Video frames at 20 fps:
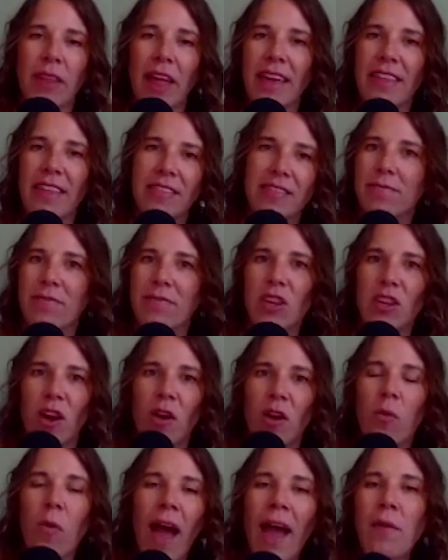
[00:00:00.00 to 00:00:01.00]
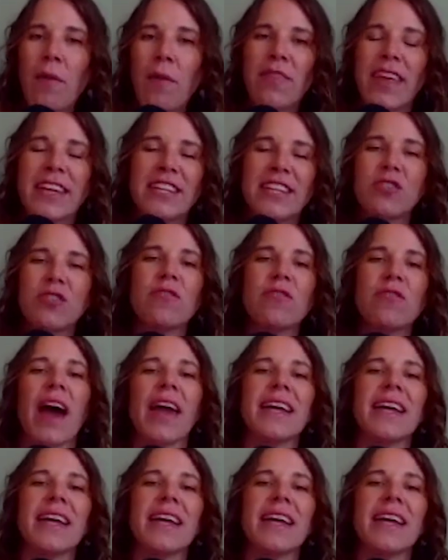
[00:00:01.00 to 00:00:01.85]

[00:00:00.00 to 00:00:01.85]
Like, you know, why would they do that?